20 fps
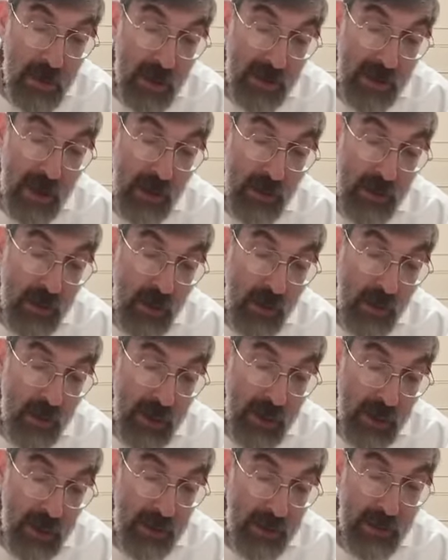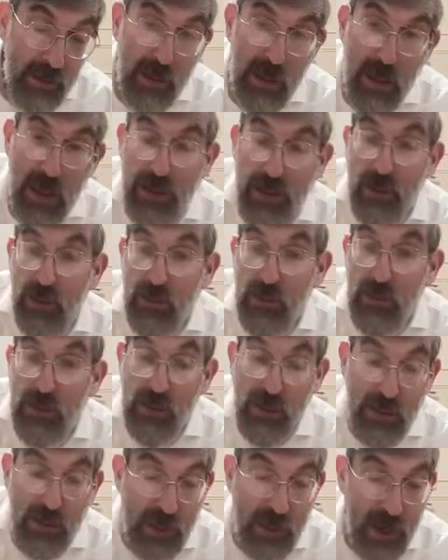And now you go ahead and you use
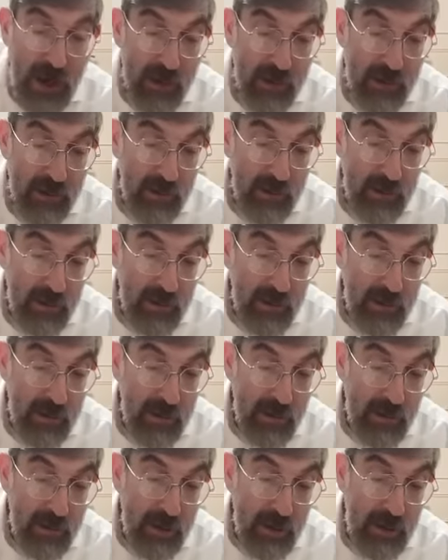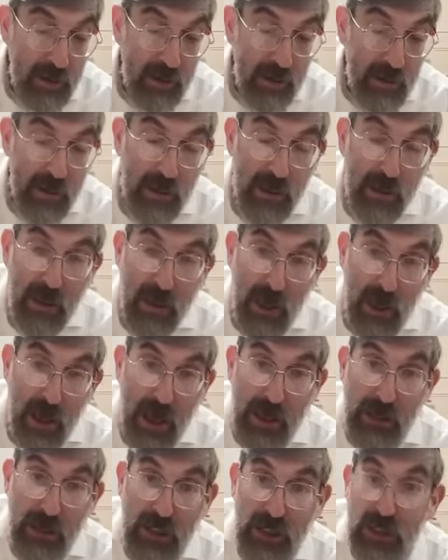the shtar, right?
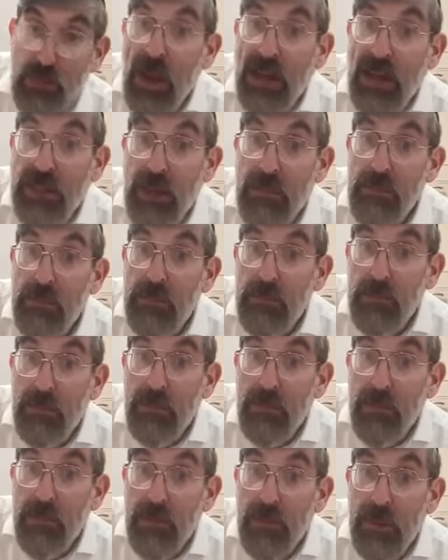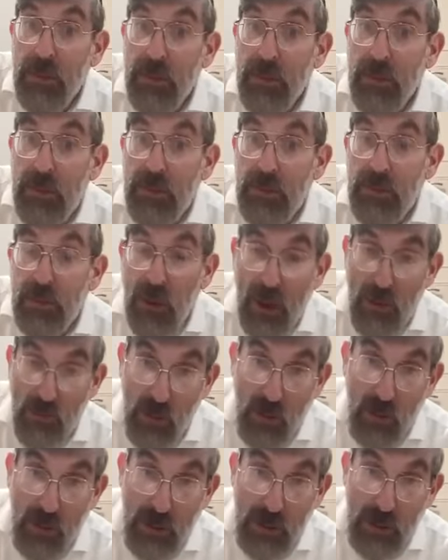And she's masking. So I
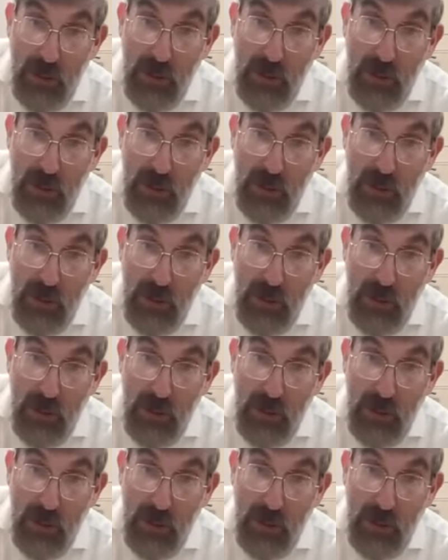wrote